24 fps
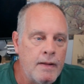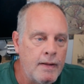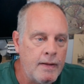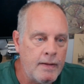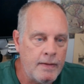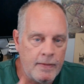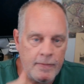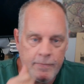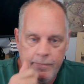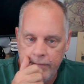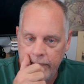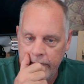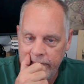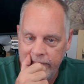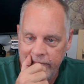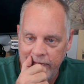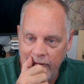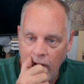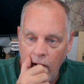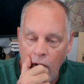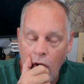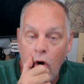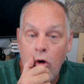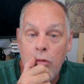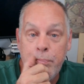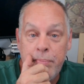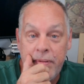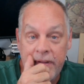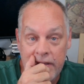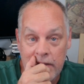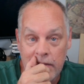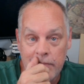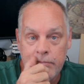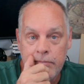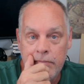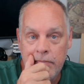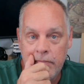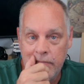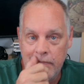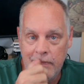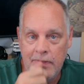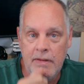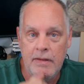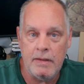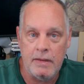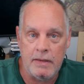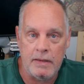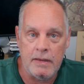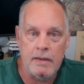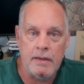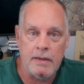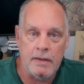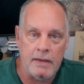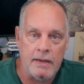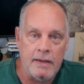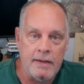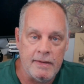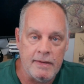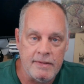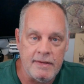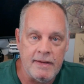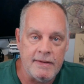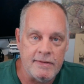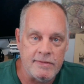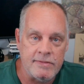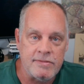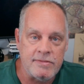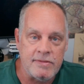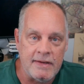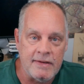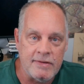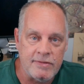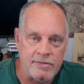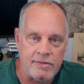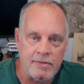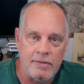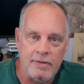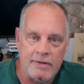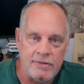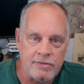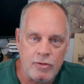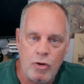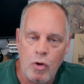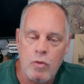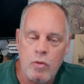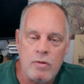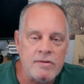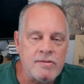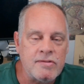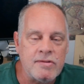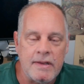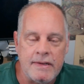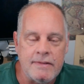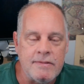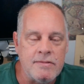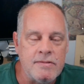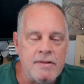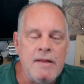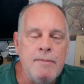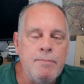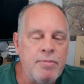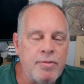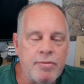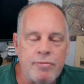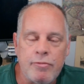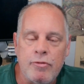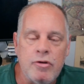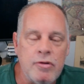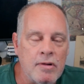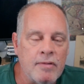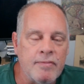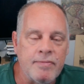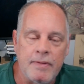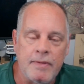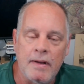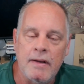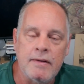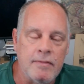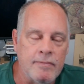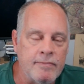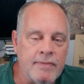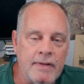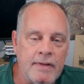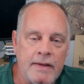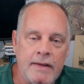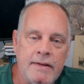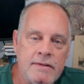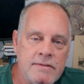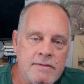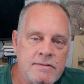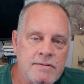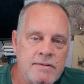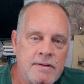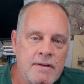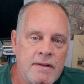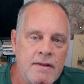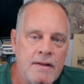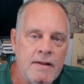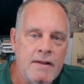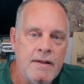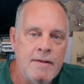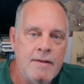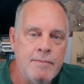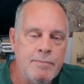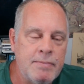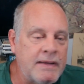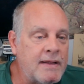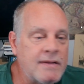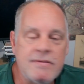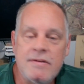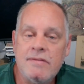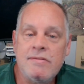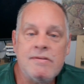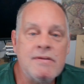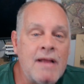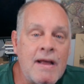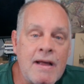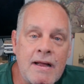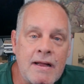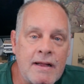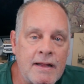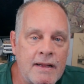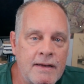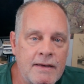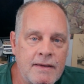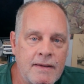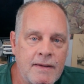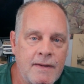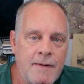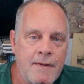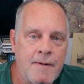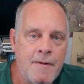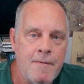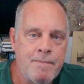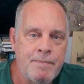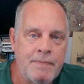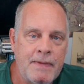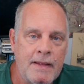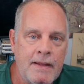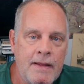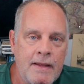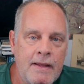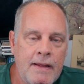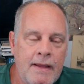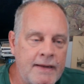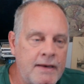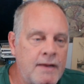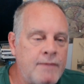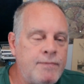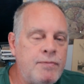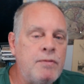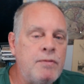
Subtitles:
the hopium is coursing deep through your fucking veins, because it's not. And if you